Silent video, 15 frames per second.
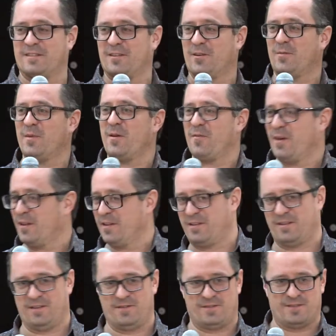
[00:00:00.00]
and all my
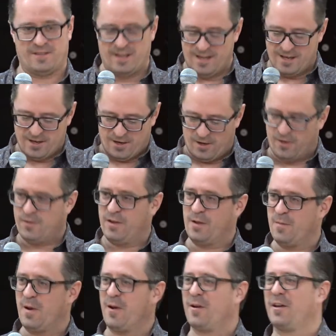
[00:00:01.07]
relatives, all the
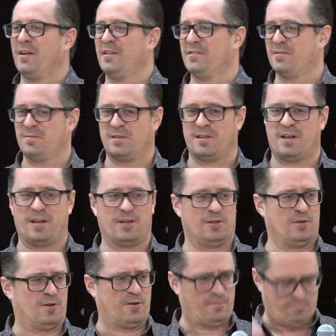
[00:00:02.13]
Americanisms that I
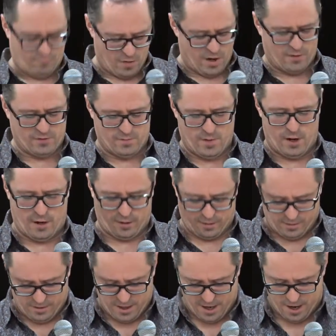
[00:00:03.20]
could learn. I was
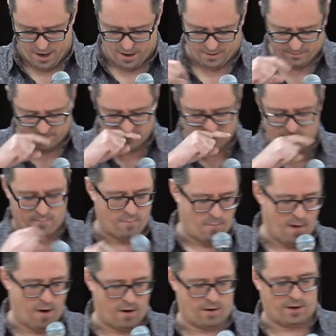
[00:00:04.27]
American, yeah.
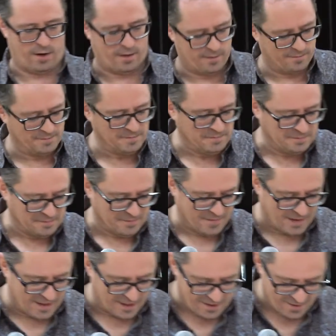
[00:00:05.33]
America,
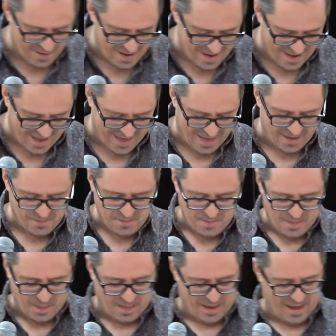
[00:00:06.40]
you know?
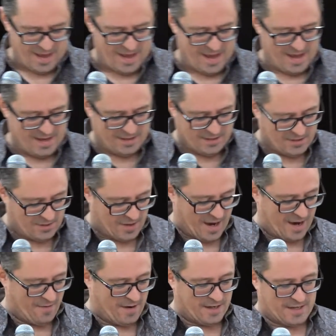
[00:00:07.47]
So
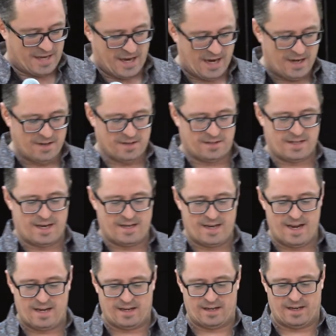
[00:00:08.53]
I retained this
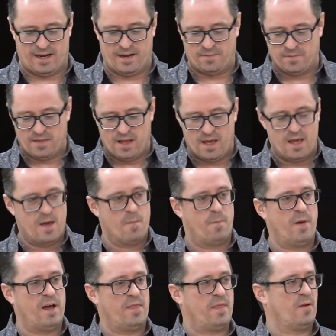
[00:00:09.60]
identity,
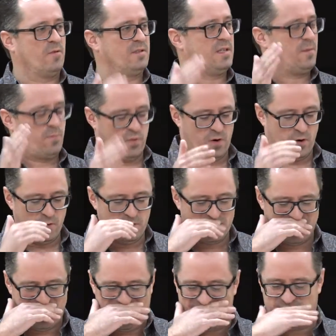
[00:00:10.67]
but there was a
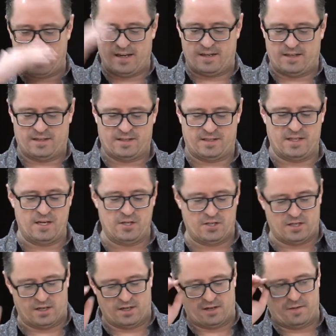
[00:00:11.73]
process and a
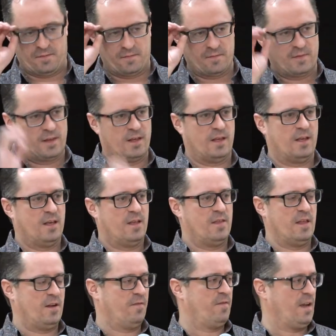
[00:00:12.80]
decision
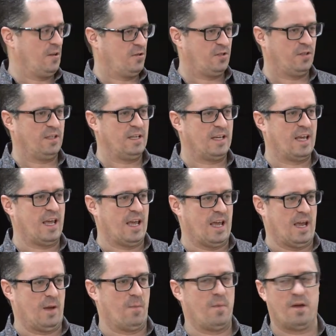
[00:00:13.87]
that eventually
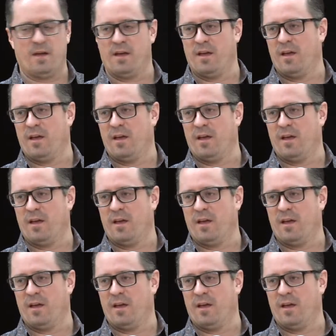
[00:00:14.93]
came